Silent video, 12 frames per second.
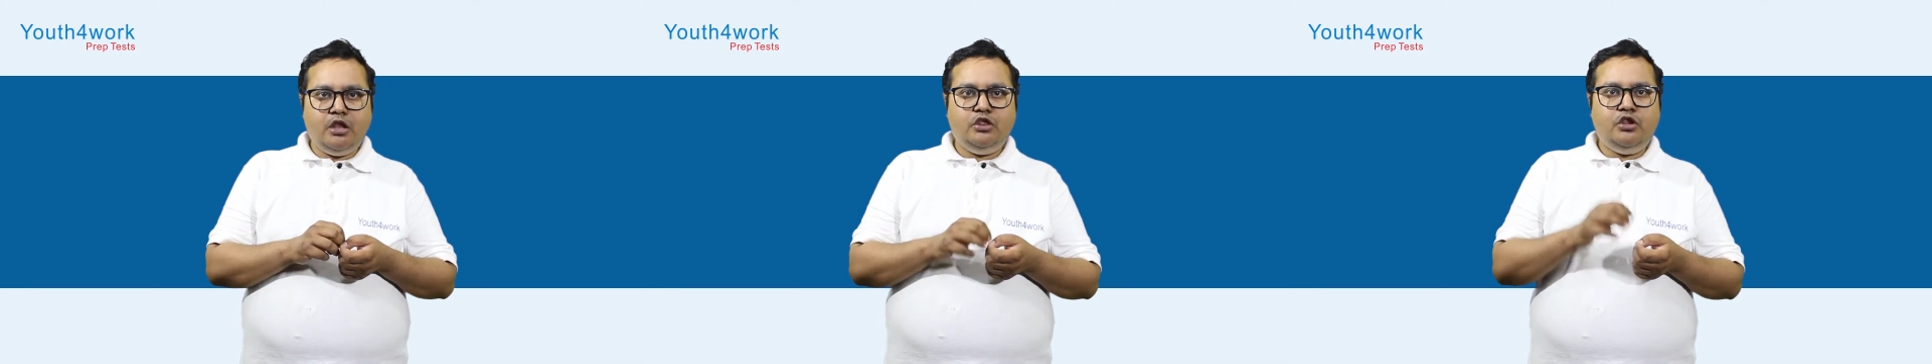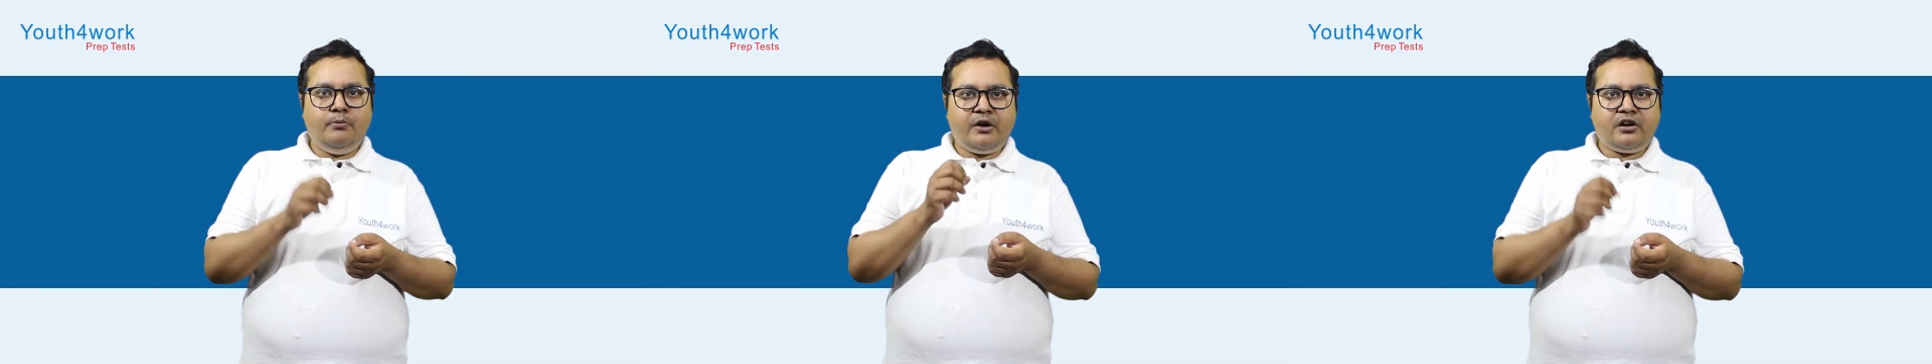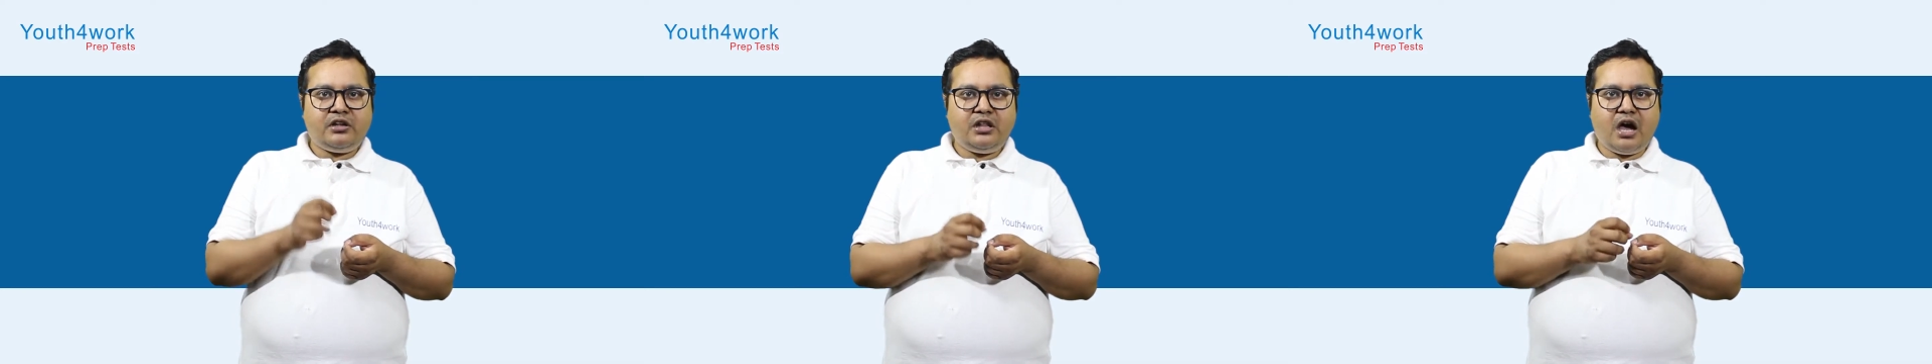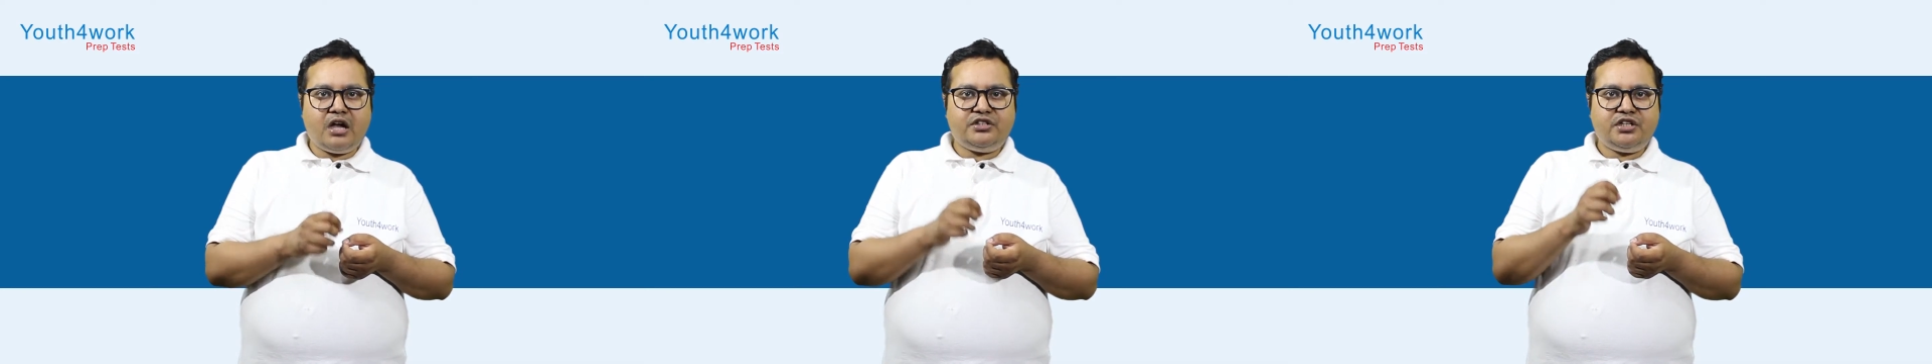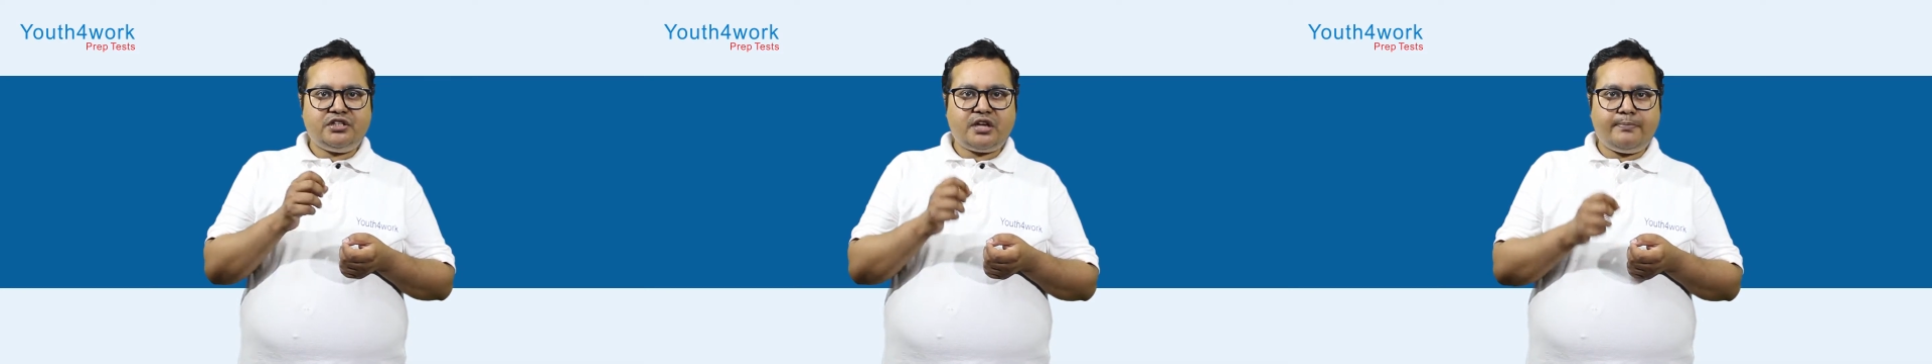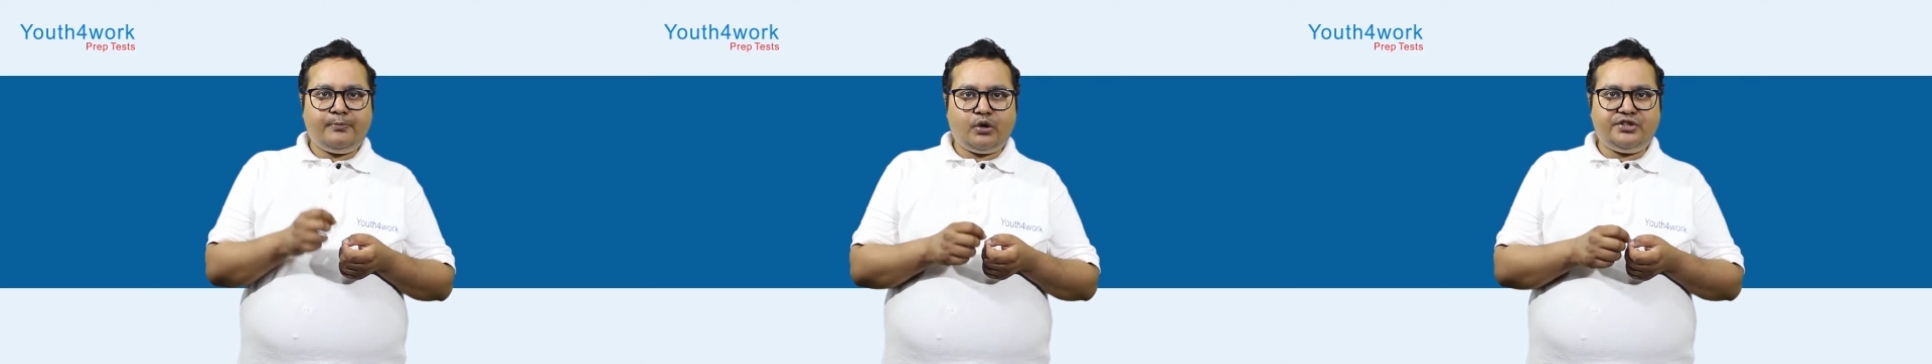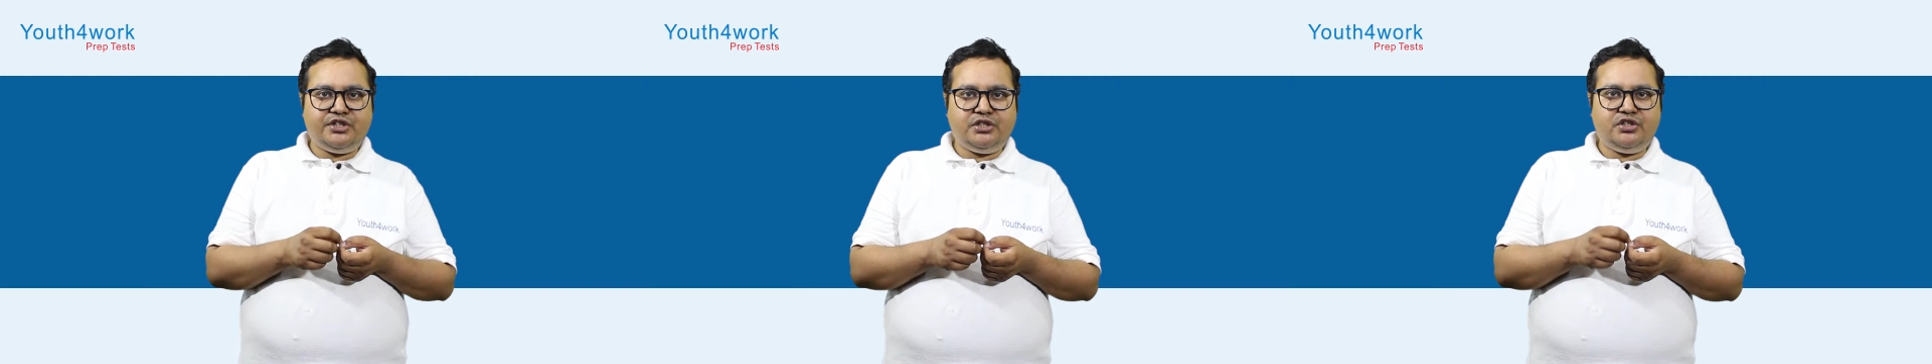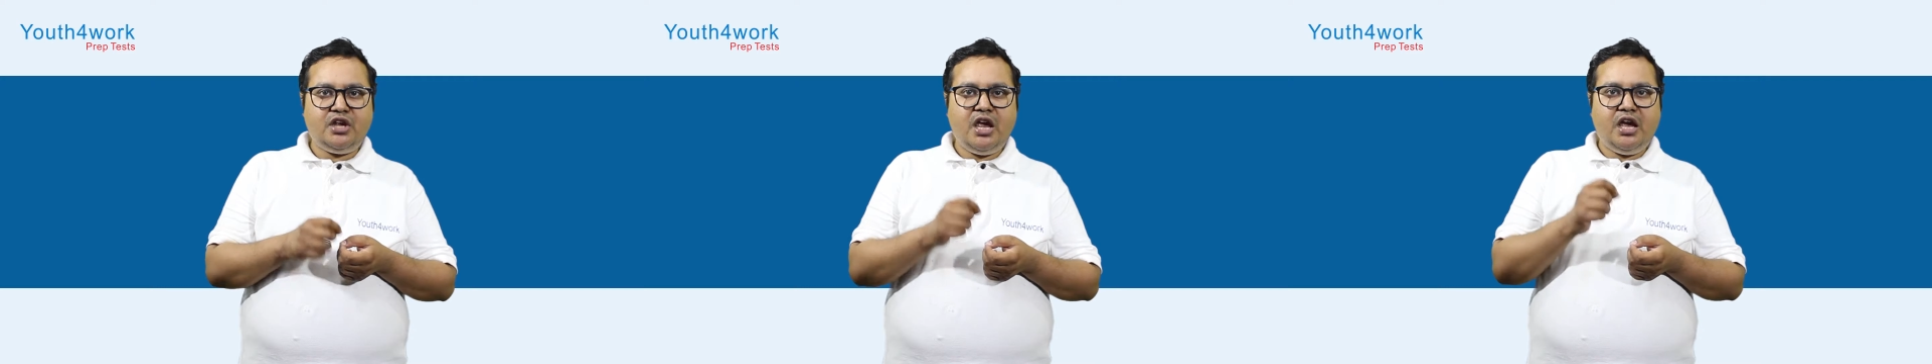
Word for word: Numerical answer type questions